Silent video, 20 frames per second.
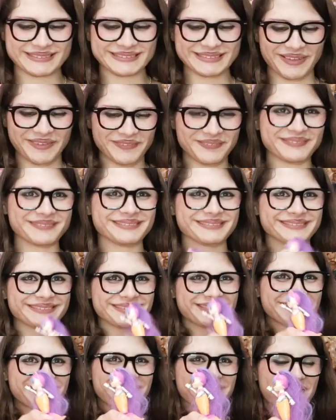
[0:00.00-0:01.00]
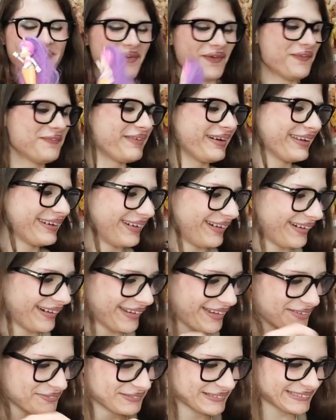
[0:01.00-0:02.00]
So, oh my
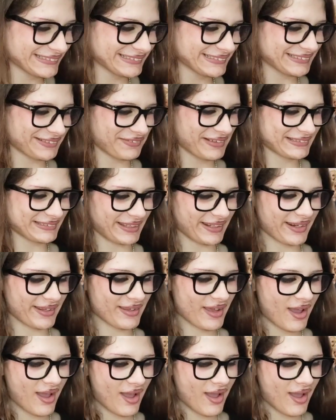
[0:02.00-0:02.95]
god, I'm so excited.